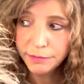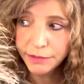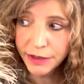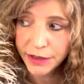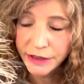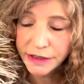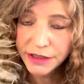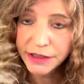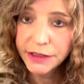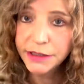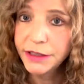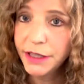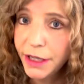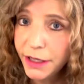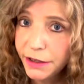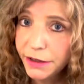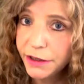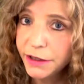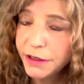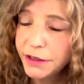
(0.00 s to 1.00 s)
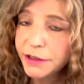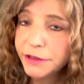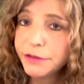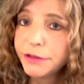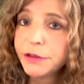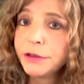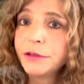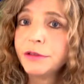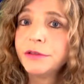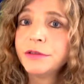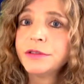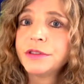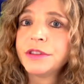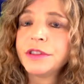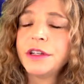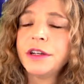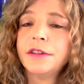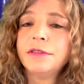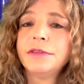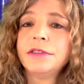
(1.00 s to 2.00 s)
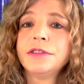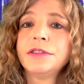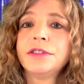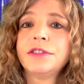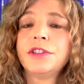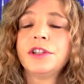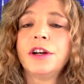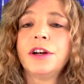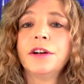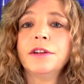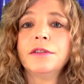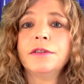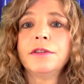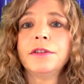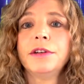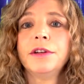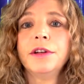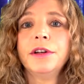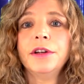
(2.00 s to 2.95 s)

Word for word: insanely difficult stuff as a child